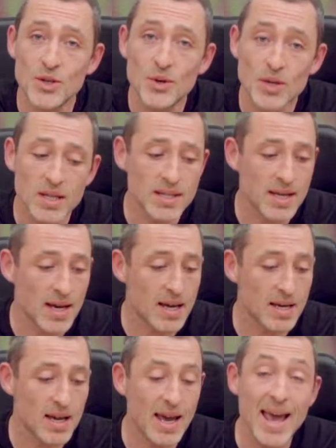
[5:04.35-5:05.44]
you can
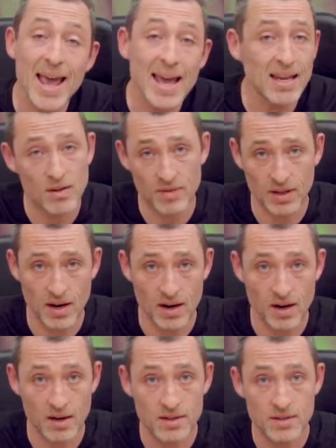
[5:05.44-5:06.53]
take any of the
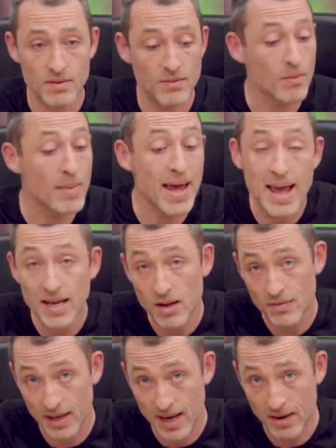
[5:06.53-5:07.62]
cards from any
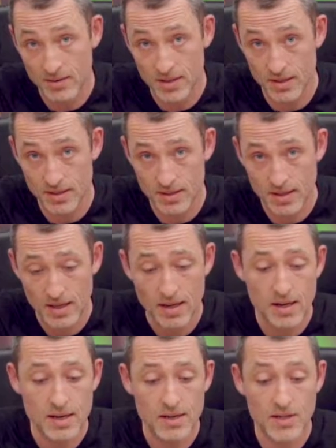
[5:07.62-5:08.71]
of the counters.
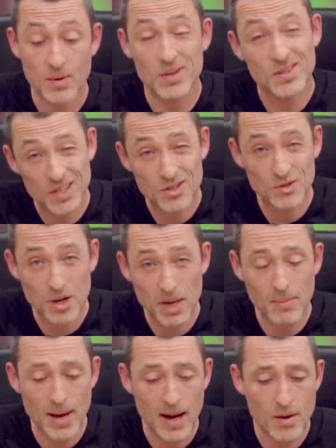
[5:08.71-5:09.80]
So it's
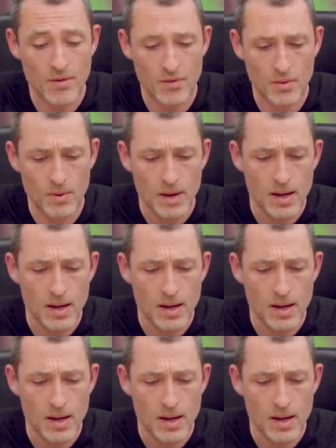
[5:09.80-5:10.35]
extremely powerful.